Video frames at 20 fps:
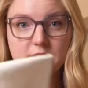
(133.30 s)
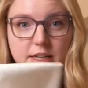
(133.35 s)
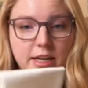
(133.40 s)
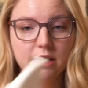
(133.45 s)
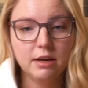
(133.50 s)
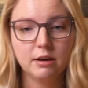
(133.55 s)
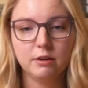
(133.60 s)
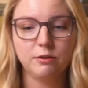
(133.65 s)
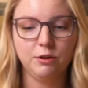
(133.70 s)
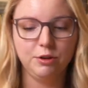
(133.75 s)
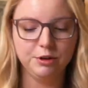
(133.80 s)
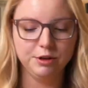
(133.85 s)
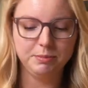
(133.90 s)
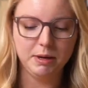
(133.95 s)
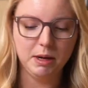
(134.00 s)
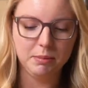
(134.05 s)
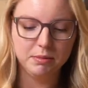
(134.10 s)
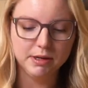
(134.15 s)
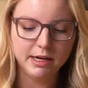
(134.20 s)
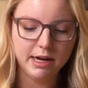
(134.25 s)
take a folded
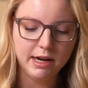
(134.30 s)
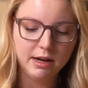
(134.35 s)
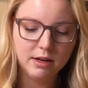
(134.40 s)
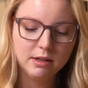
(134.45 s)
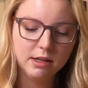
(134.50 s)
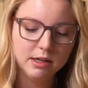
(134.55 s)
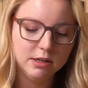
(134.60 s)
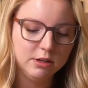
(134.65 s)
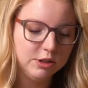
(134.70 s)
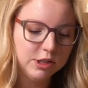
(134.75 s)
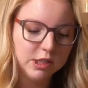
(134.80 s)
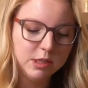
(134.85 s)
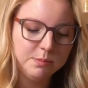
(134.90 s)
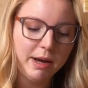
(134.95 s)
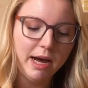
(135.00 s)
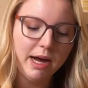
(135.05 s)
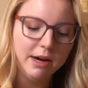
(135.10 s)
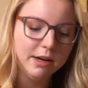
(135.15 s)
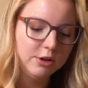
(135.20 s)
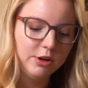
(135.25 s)
paper towel and you just
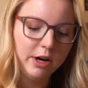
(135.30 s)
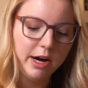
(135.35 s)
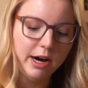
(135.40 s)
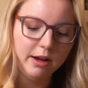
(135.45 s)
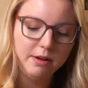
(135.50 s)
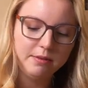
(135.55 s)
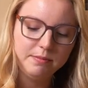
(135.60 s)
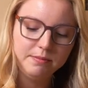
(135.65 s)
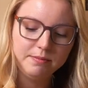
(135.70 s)
pat it dry.